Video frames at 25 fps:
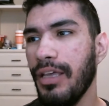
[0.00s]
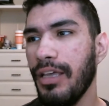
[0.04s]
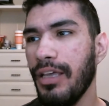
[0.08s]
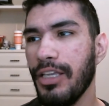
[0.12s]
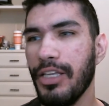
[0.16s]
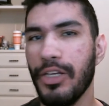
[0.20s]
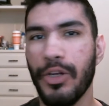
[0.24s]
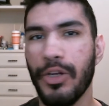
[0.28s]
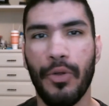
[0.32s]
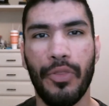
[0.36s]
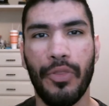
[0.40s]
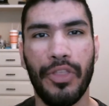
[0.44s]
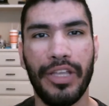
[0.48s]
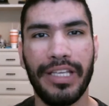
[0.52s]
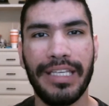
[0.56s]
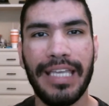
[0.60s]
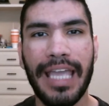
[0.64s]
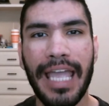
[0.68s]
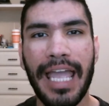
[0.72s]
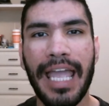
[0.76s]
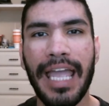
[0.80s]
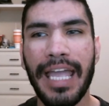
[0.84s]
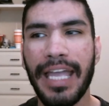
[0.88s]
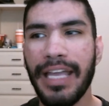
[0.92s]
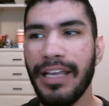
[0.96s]
the
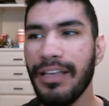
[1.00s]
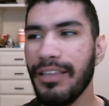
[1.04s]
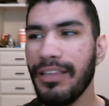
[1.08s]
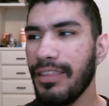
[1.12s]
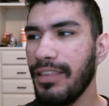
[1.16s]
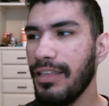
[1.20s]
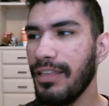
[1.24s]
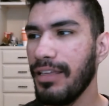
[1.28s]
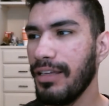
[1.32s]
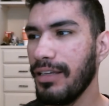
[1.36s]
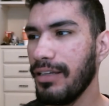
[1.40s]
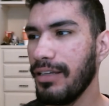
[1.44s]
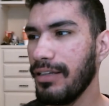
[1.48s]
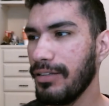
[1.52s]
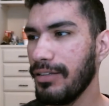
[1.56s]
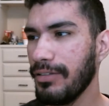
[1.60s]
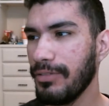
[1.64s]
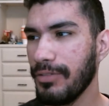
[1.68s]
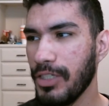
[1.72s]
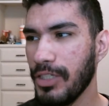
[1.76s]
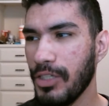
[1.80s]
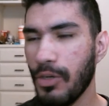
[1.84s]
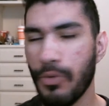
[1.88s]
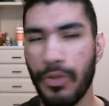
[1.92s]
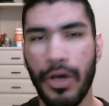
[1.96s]
gang,
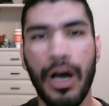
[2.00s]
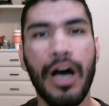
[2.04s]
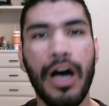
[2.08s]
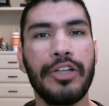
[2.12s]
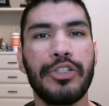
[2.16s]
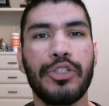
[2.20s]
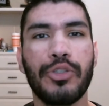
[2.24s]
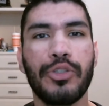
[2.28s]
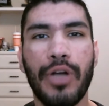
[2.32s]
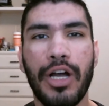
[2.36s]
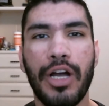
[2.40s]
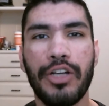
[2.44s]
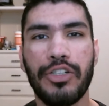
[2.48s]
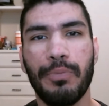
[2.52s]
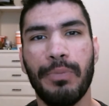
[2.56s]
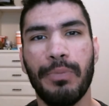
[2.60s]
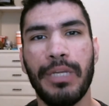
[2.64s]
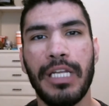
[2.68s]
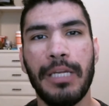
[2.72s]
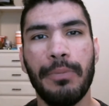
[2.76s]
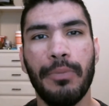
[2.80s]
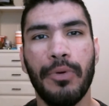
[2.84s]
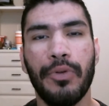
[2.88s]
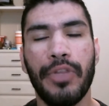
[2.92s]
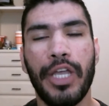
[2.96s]
the entourage of
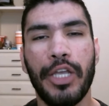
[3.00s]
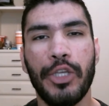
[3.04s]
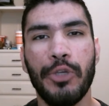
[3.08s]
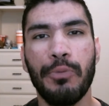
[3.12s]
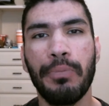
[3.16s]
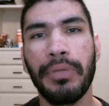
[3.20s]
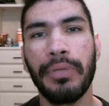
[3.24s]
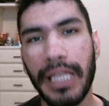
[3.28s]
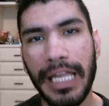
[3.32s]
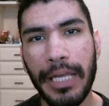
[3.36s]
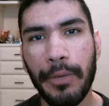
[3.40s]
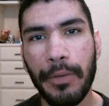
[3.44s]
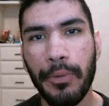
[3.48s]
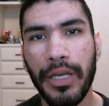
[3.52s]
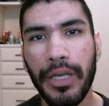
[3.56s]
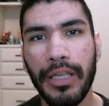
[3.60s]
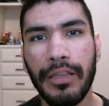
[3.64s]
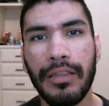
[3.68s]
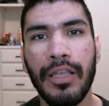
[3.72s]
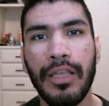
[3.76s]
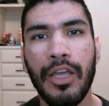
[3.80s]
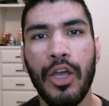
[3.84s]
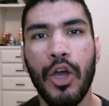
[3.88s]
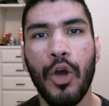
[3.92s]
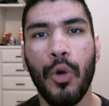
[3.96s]
people that you play
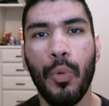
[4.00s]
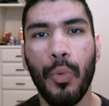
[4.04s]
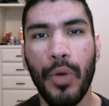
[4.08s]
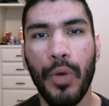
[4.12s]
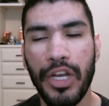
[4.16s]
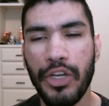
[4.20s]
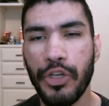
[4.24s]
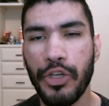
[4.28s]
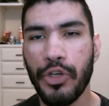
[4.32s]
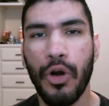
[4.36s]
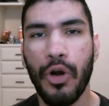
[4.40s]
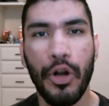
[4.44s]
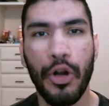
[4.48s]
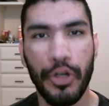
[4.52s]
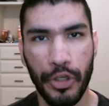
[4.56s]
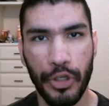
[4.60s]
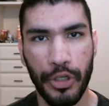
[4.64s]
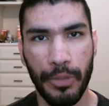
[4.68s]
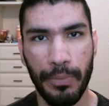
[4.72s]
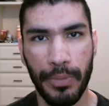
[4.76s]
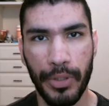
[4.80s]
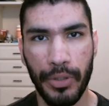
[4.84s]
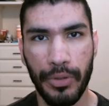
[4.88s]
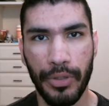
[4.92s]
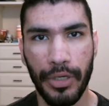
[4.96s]
with when you're on your
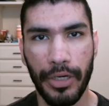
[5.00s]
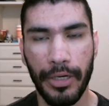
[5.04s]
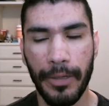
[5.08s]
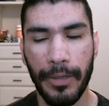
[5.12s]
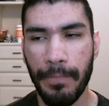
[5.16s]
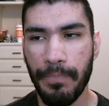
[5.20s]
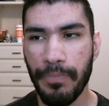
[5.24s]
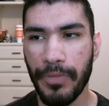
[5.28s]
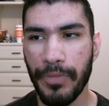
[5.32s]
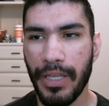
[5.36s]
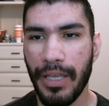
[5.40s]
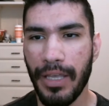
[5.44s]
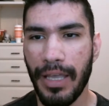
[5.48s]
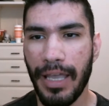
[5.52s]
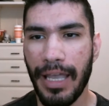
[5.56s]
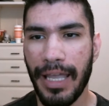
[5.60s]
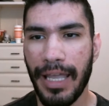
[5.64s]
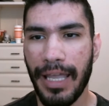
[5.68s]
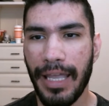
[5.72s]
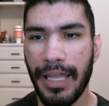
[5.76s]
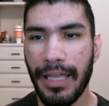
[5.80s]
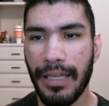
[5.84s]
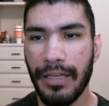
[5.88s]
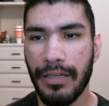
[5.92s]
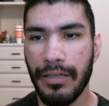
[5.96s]
computer.
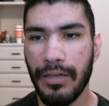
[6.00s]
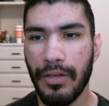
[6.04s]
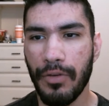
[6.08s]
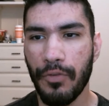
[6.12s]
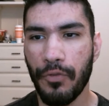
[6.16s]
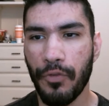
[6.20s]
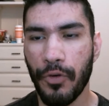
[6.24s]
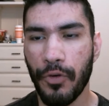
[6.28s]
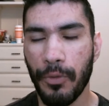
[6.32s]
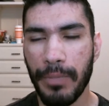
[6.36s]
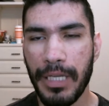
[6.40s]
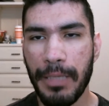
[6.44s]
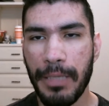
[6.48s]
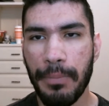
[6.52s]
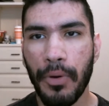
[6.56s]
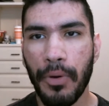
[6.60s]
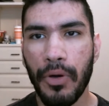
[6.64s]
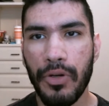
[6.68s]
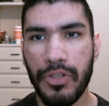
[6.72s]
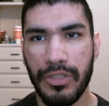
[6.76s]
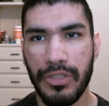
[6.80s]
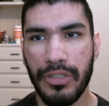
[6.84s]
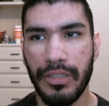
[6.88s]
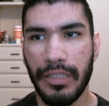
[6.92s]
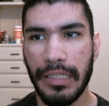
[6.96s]
And for me
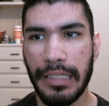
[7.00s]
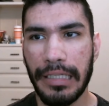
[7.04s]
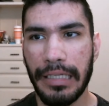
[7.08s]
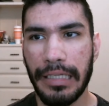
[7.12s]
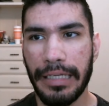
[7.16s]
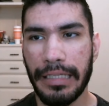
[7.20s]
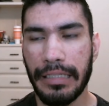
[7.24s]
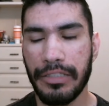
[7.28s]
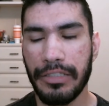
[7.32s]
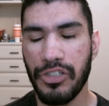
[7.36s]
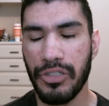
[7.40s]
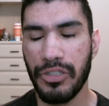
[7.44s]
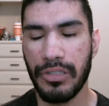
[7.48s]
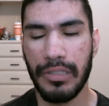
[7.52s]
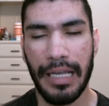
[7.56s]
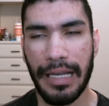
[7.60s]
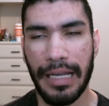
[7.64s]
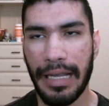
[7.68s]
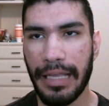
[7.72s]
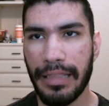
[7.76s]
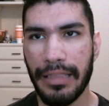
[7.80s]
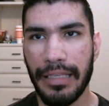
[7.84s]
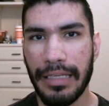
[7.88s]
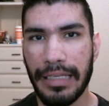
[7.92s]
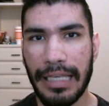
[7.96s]
personally, just like
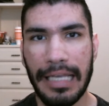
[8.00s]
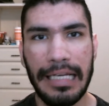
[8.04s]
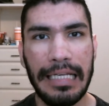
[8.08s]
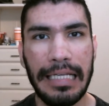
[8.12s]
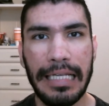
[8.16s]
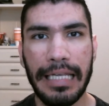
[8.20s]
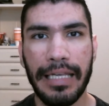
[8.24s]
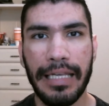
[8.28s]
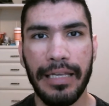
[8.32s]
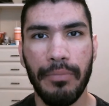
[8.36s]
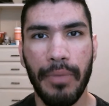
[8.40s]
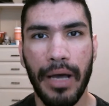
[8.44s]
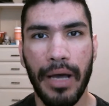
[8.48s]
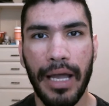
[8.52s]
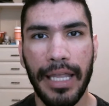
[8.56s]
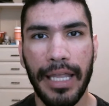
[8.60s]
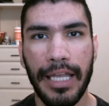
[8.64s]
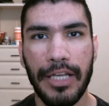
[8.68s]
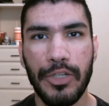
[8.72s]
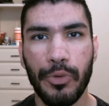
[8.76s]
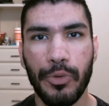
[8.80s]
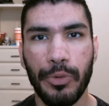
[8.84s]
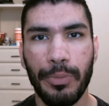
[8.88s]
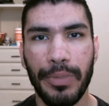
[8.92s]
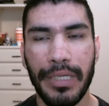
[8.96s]
I think any kid my
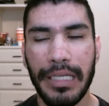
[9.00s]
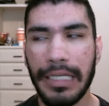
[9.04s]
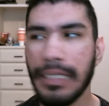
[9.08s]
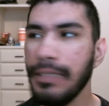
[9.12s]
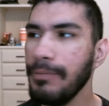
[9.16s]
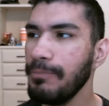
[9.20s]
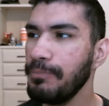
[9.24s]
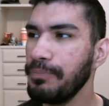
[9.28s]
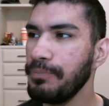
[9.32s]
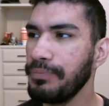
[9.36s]
age would be,